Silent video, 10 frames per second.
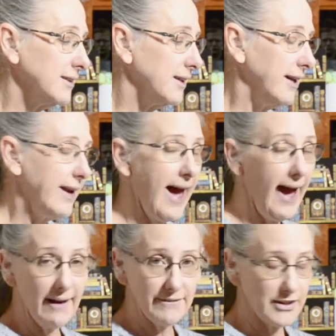an
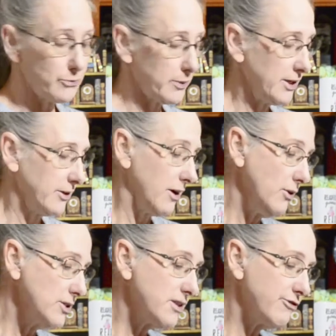avid reader.
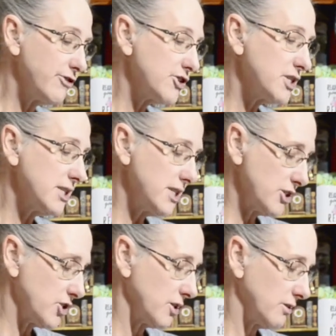Oh, it's a first
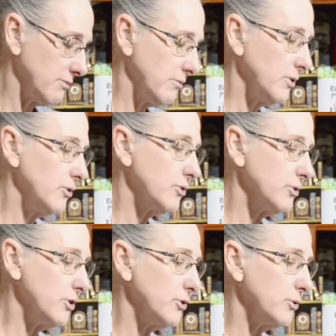edition. Oh, who
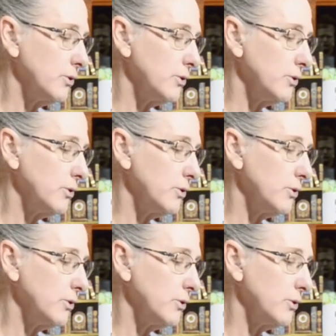knew?